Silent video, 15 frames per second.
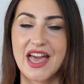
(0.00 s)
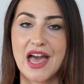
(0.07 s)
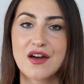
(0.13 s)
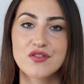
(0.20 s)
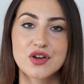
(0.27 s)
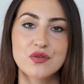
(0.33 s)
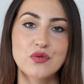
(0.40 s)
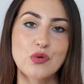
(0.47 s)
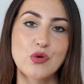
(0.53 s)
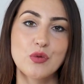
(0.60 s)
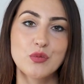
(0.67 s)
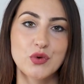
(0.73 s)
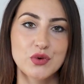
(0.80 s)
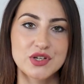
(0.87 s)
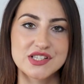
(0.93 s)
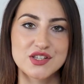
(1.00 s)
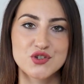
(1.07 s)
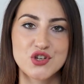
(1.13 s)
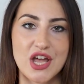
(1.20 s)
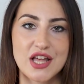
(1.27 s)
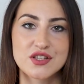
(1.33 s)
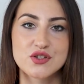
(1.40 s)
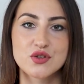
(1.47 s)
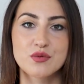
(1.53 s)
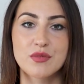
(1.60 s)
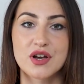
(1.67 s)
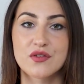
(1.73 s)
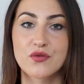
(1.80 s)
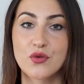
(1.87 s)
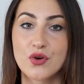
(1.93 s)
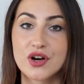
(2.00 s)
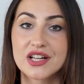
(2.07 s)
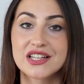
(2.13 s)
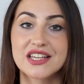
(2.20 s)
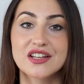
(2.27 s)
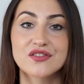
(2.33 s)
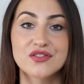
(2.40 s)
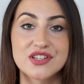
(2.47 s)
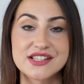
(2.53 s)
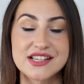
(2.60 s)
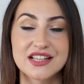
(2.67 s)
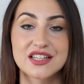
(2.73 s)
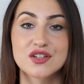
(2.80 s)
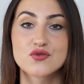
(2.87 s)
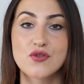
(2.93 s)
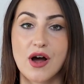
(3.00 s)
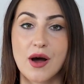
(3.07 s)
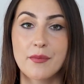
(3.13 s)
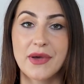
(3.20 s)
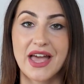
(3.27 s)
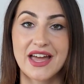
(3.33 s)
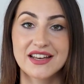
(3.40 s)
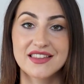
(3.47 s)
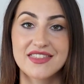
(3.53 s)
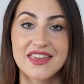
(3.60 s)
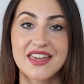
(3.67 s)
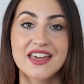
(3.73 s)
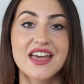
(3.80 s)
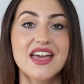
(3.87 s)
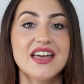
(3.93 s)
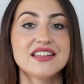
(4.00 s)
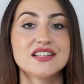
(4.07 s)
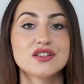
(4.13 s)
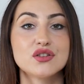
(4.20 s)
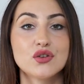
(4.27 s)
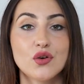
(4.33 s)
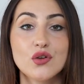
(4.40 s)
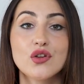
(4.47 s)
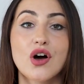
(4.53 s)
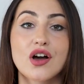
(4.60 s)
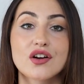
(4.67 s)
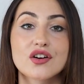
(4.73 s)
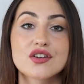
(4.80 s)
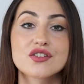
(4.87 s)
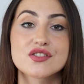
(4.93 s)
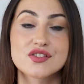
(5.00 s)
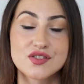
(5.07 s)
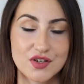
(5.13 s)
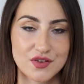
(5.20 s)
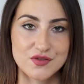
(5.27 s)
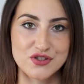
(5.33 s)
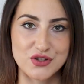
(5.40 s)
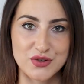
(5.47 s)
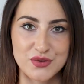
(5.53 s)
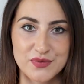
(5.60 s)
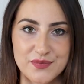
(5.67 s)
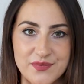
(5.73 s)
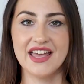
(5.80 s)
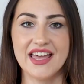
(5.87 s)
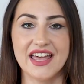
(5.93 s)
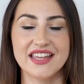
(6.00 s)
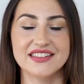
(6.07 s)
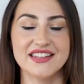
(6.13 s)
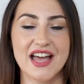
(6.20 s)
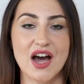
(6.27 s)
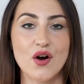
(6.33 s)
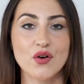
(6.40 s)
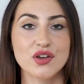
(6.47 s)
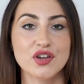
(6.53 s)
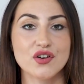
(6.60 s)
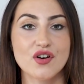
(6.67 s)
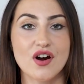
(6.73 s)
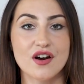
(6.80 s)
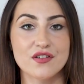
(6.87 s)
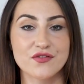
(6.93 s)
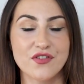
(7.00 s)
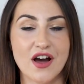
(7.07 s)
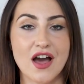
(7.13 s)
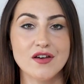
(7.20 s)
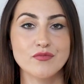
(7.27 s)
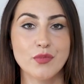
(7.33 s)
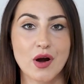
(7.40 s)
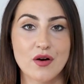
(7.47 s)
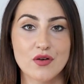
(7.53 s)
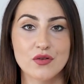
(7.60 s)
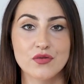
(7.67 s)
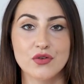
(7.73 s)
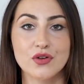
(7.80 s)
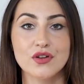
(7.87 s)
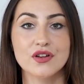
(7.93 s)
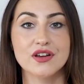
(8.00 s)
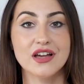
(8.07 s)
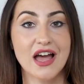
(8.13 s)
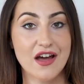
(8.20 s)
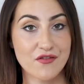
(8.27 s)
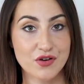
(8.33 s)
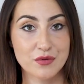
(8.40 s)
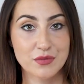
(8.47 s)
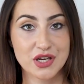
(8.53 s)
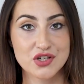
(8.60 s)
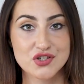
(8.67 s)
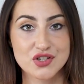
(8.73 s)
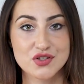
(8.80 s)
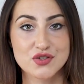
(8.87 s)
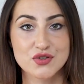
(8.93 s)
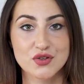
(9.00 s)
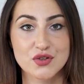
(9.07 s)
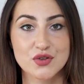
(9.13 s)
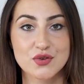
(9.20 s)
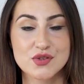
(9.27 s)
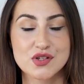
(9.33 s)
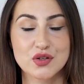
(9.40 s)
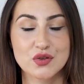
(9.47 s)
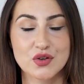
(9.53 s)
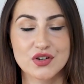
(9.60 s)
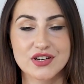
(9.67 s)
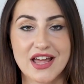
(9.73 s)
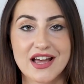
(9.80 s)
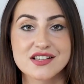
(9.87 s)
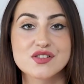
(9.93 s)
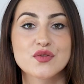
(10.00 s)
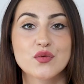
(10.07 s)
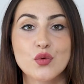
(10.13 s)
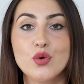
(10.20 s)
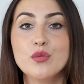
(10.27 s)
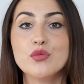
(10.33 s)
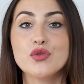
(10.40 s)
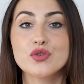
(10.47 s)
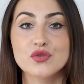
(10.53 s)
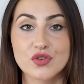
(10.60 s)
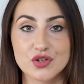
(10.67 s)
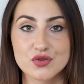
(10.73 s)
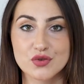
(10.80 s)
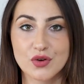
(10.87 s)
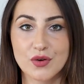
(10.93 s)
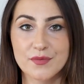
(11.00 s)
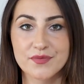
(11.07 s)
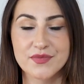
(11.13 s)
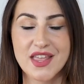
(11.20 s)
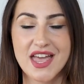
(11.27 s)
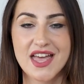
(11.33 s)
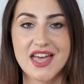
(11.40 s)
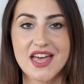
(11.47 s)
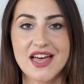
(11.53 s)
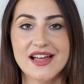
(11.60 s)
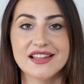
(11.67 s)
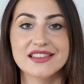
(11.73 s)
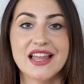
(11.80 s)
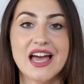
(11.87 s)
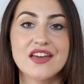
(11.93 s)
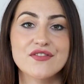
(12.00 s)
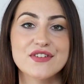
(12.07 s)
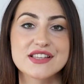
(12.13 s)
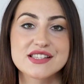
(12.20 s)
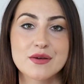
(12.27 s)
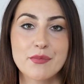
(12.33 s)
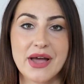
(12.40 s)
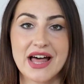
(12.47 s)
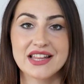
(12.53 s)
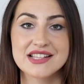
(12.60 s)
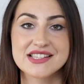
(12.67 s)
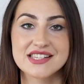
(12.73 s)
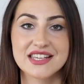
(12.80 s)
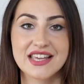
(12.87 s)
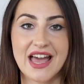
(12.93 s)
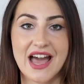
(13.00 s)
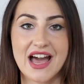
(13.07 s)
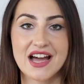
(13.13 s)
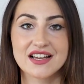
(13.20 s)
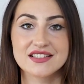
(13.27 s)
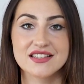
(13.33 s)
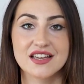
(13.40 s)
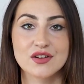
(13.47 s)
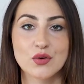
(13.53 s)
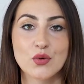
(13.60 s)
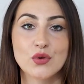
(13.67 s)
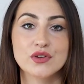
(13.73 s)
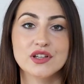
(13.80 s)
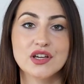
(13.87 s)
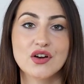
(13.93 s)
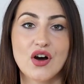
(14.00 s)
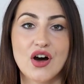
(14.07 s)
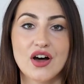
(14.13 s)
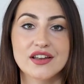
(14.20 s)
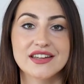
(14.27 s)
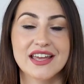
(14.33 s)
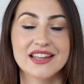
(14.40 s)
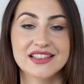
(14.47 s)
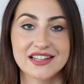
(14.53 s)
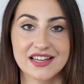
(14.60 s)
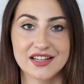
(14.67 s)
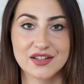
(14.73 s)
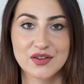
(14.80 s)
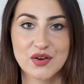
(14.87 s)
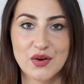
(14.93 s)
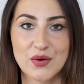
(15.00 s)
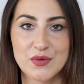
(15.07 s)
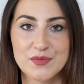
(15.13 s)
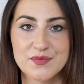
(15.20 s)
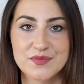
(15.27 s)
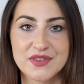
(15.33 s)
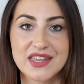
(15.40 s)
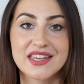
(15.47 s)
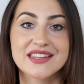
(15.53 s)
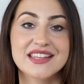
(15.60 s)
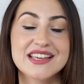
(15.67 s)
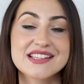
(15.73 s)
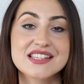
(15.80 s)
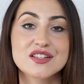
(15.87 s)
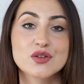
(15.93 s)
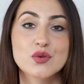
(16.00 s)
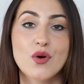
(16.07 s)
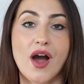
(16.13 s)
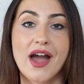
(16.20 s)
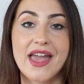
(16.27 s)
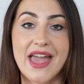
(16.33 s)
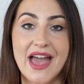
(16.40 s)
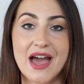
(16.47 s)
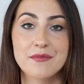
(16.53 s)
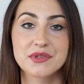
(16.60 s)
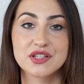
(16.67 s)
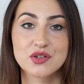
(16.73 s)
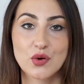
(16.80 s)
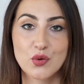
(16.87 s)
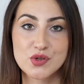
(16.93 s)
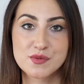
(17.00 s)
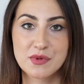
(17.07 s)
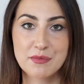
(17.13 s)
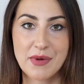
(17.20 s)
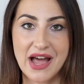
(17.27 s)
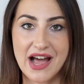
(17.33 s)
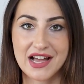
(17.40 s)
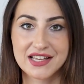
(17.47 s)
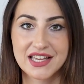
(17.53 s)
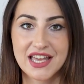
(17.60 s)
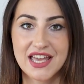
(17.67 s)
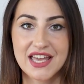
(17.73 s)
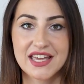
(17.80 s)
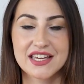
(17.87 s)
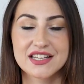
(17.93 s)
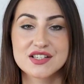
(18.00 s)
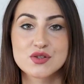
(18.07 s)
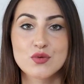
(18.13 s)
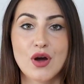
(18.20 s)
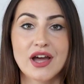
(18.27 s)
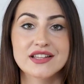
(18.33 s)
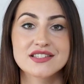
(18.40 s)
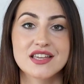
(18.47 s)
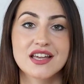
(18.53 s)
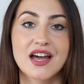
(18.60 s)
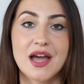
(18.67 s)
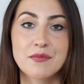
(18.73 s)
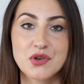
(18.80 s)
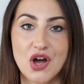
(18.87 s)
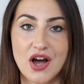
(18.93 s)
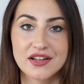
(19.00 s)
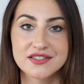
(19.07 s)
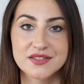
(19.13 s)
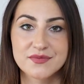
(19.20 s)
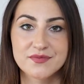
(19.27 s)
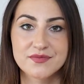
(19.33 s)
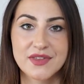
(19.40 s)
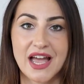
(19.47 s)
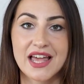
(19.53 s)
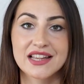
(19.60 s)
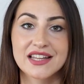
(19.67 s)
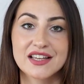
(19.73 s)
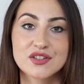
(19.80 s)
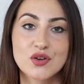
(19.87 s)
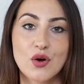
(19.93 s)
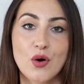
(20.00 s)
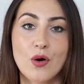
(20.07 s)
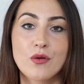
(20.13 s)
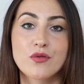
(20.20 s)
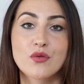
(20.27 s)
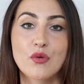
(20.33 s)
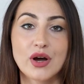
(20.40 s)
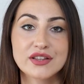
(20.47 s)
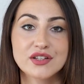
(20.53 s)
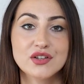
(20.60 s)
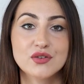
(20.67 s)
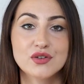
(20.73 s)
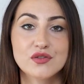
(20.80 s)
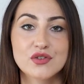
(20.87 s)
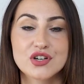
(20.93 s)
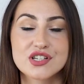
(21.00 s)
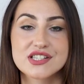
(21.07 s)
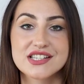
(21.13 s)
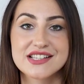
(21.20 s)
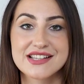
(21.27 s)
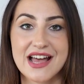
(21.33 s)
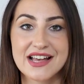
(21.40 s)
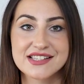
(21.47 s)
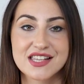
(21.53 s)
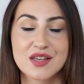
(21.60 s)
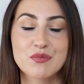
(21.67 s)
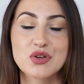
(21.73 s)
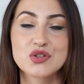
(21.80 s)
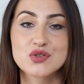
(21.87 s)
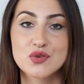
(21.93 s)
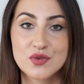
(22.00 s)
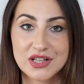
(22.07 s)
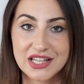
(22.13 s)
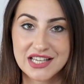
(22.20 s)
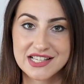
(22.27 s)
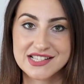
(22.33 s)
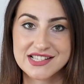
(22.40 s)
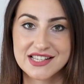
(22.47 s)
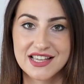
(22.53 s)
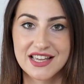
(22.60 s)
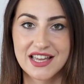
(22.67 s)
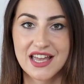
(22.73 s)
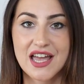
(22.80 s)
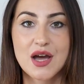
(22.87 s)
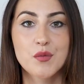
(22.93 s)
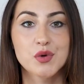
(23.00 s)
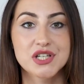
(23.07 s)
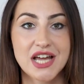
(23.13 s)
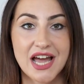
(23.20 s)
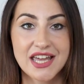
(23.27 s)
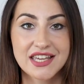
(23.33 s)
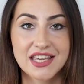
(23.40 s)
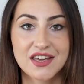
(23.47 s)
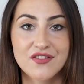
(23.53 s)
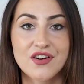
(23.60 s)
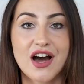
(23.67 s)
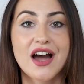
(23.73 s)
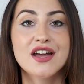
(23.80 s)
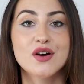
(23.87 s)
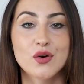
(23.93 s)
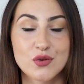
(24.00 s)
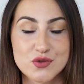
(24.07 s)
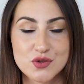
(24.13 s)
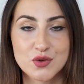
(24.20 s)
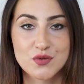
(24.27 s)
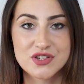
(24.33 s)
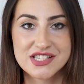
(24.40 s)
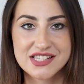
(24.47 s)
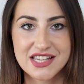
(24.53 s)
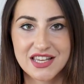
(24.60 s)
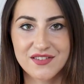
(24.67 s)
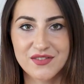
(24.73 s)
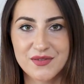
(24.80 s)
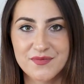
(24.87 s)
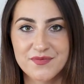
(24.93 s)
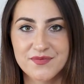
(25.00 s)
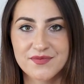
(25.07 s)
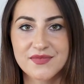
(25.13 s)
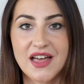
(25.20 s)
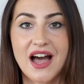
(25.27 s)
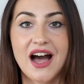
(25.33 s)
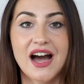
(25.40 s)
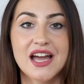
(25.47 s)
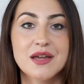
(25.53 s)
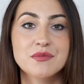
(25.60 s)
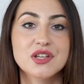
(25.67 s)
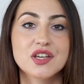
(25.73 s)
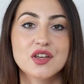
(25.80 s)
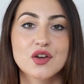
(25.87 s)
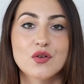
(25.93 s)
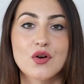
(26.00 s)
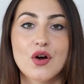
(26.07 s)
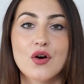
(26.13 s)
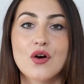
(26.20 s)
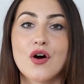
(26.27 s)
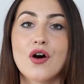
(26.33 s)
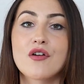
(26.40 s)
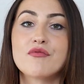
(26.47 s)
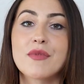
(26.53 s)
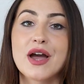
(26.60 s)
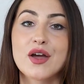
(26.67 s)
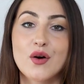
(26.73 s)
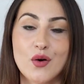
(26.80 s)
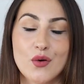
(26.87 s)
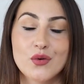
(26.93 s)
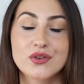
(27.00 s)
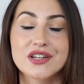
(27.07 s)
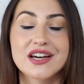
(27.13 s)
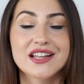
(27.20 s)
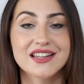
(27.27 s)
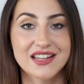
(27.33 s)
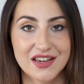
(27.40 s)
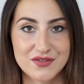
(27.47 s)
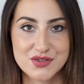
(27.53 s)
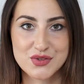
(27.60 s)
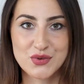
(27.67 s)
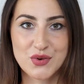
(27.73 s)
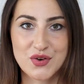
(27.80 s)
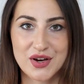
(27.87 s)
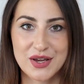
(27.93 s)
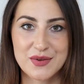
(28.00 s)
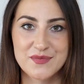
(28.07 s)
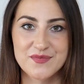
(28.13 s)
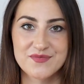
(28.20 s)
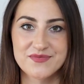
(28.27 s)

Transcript: Every full moon is a chance to metaphorically and physically drop anything that no longer serves you. And now here are 5 powerful affirmations to use in your next full moon ritual. Life is a balancing act and holding on and letting go. It isn't who I am that holds me back, it is who I think I'm not. I let go of what the universe is asking me to release. When I give, I also receive. I am the hero of my own life story.